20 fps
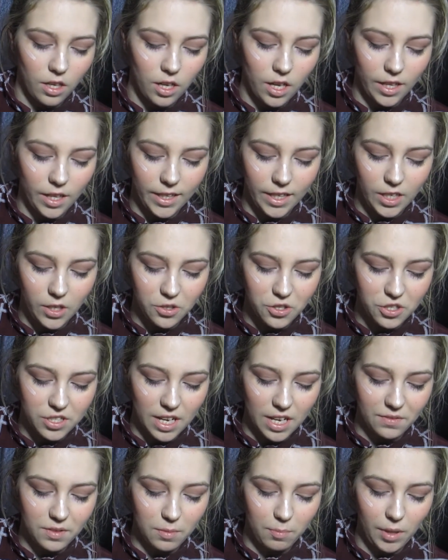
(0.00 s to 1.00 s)
and then you just
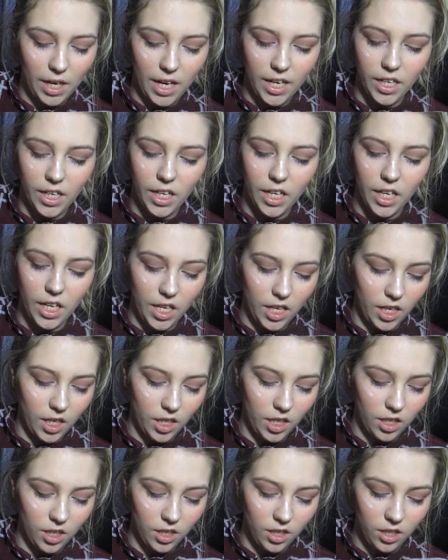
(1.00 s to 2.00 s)
have to blend it
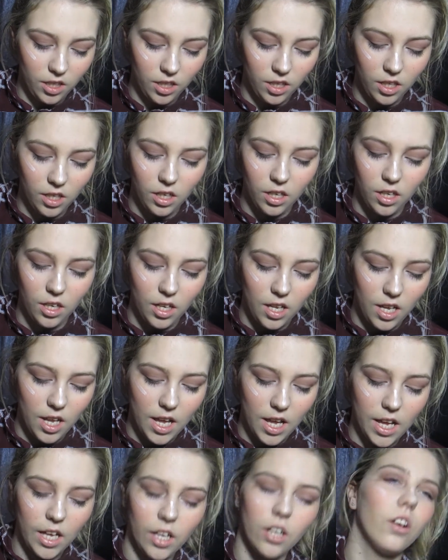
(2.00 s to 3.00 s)
in.
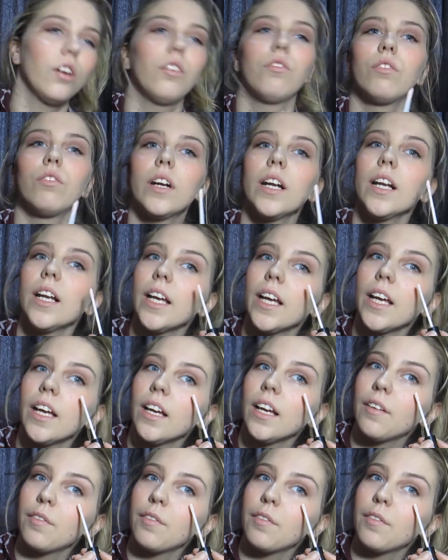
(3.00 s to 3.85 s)
And I really,